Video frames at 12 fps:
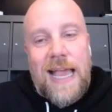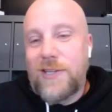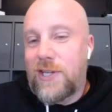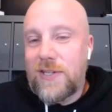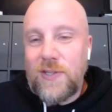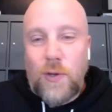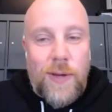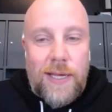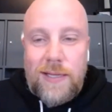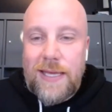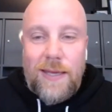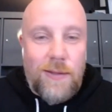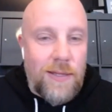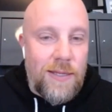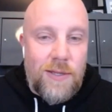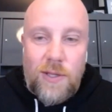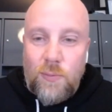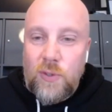Just quickly,
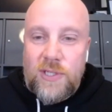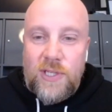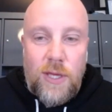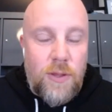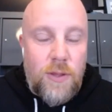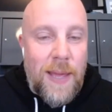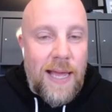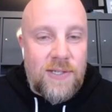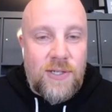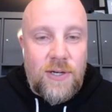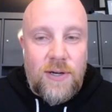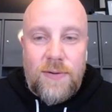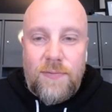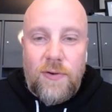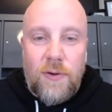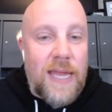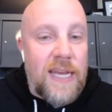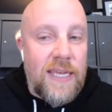was a youth pastor
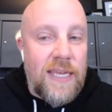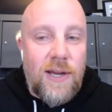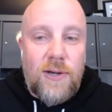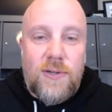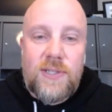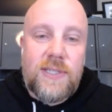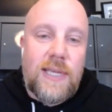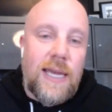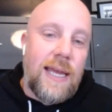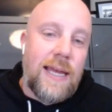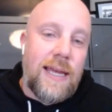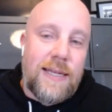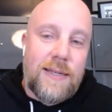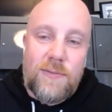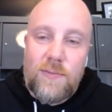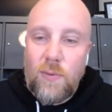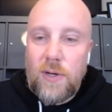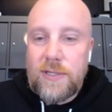for many years,
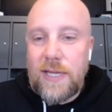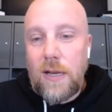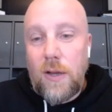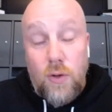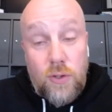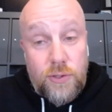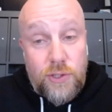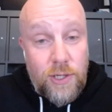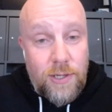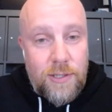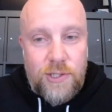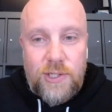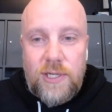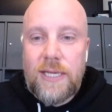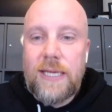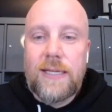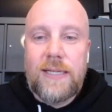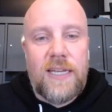worked at a local church,
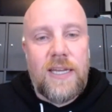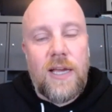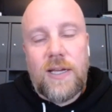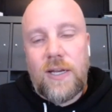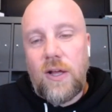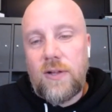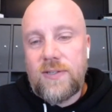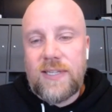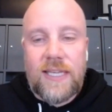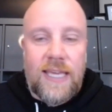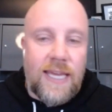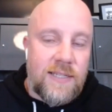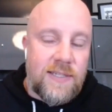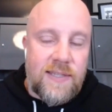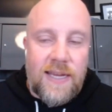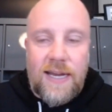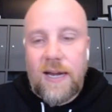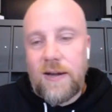did young adults and kids
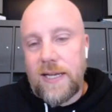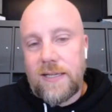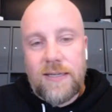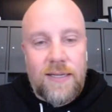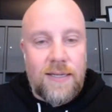there, and